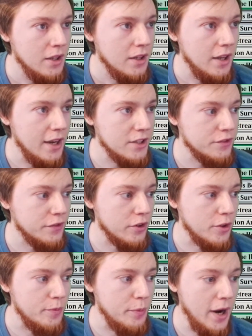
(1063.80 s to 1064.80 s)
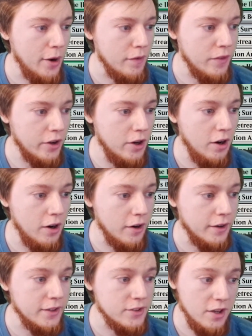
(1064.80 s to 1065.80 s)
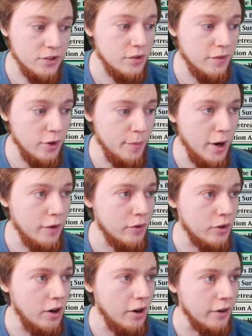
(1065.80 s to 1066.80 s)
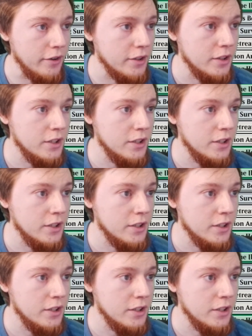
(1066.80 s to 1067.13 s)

As for the power of the card, it's also a very powerful card.